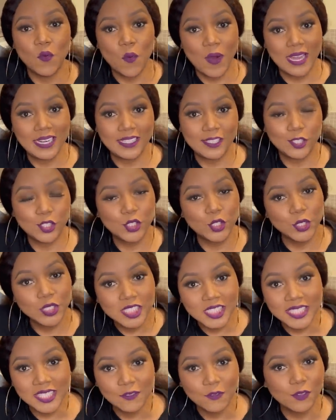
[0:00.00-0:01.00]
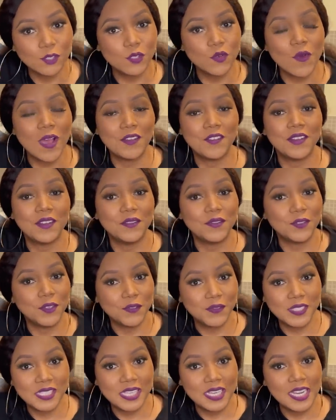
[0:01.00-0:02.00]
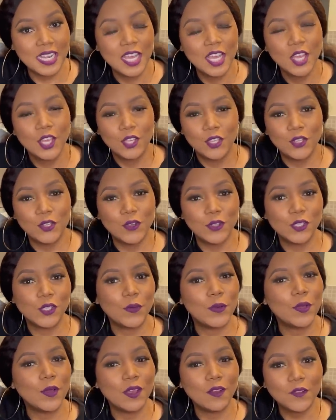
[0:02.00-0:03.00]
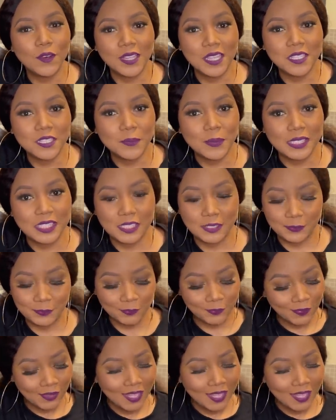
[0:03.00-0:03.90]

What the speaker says: want sushi for 250, you know, so we're going for that special.